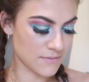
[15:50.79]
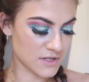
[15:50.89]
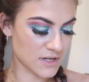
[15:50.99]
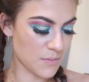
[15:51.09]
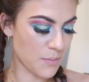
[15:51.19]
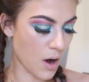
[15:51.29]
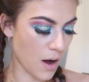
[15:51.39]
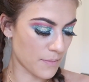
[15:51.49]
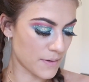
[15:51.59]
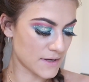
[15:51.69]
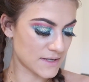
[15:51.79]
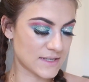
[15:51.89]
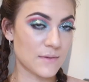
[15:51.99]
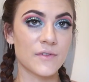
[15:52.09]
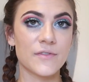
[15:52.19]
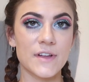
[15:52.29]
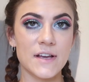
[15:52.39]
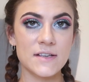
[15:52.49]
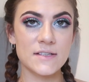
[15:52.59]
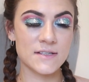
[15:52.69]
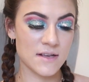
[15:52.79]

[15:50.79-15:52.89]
I'm just gonna pop some of this